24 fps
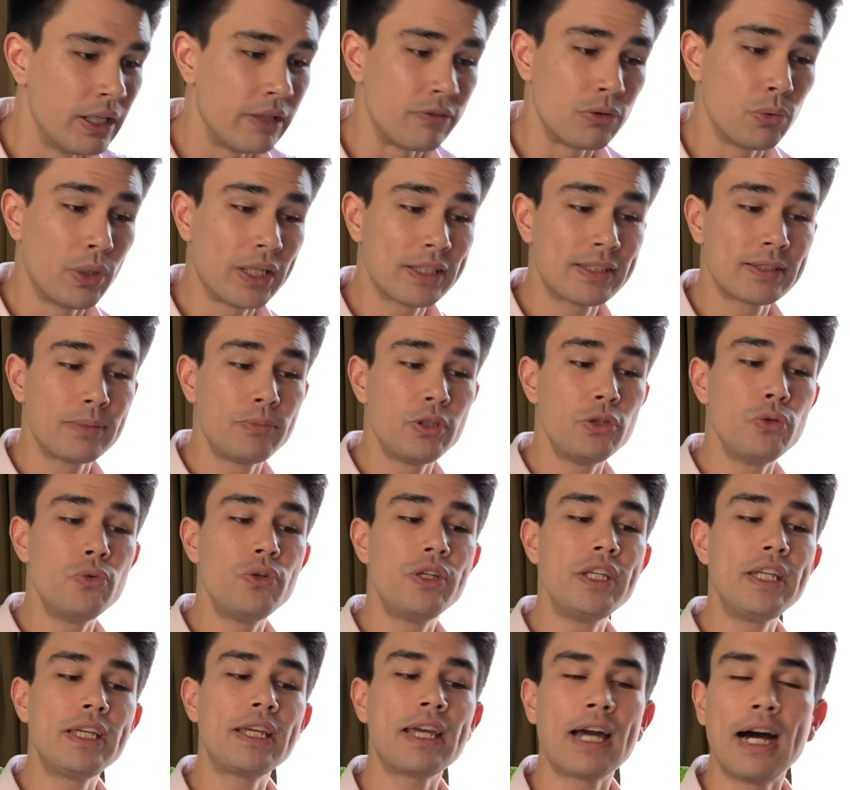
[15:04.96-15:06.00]
you want some
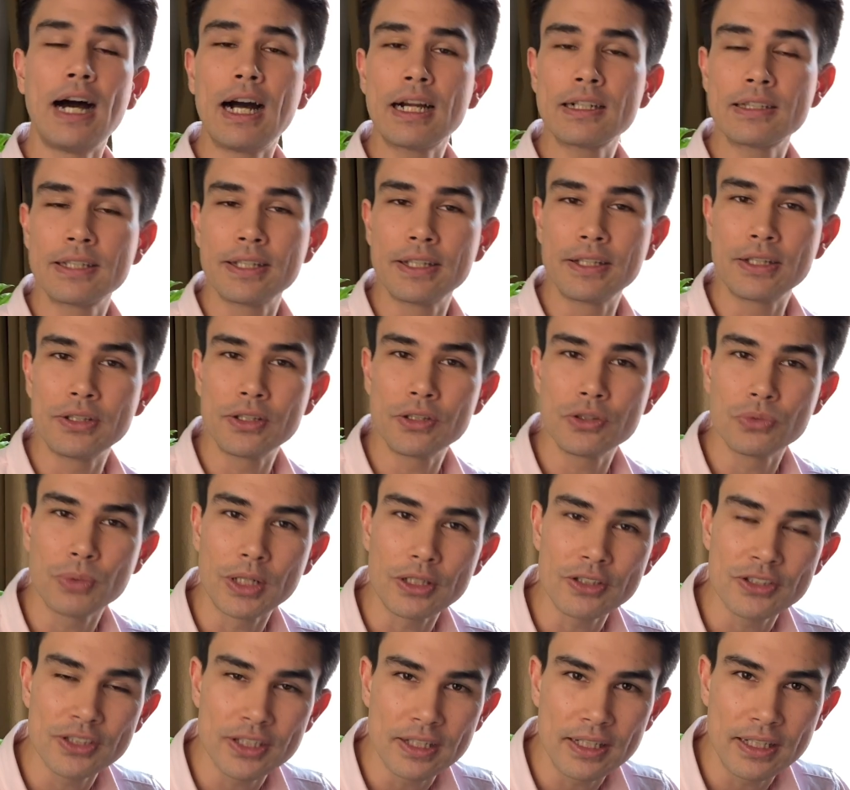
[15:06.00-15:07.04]
unique cocktails
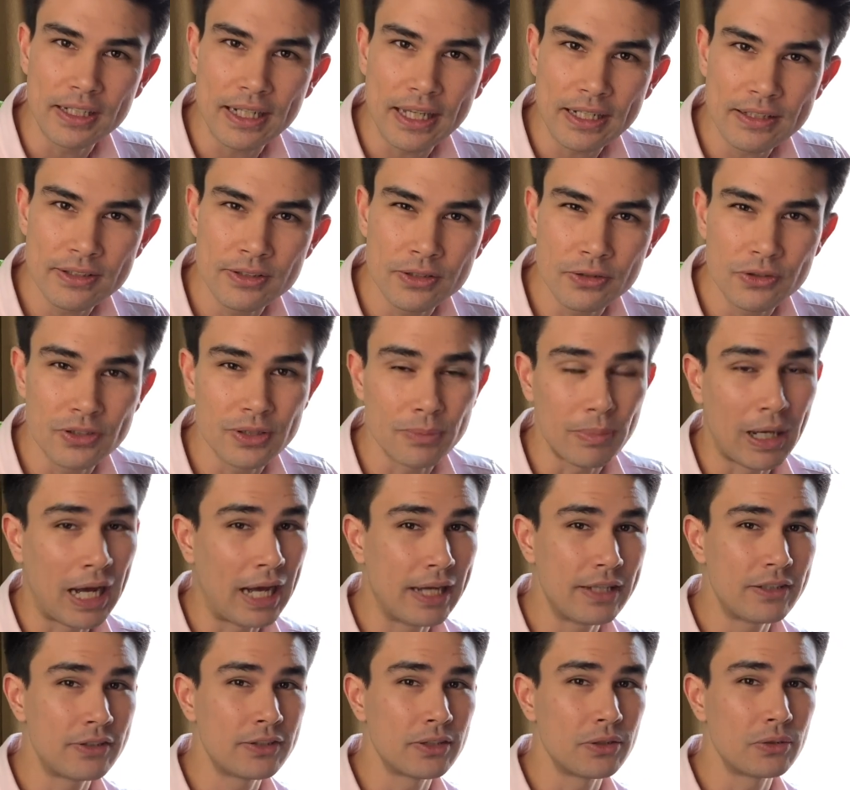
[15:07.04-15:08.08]
while sitting next to some
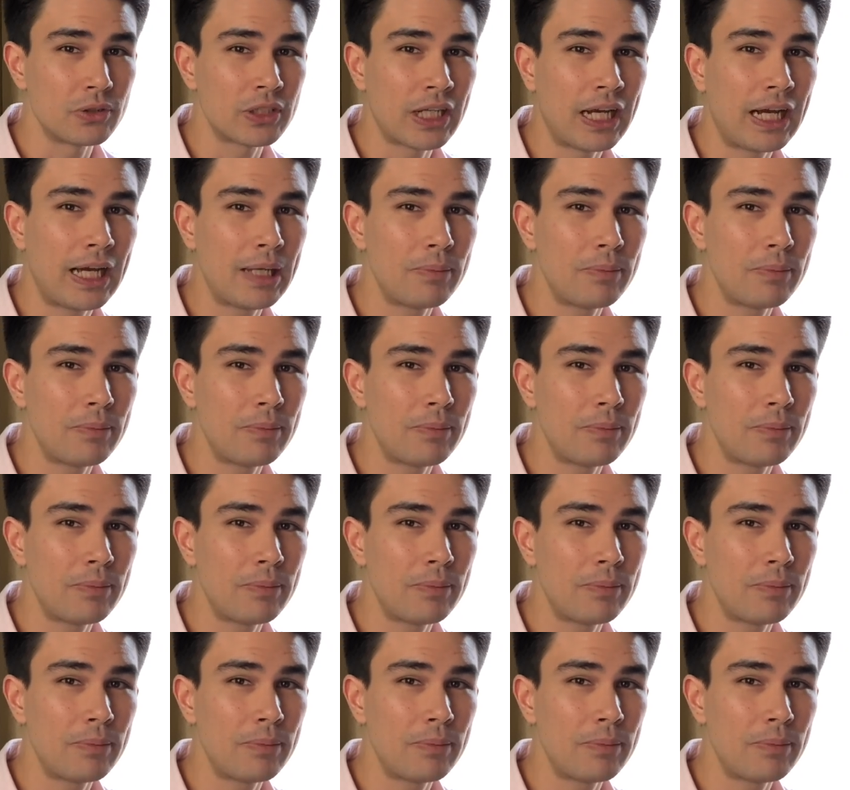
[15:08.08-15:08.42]
Haiso Thai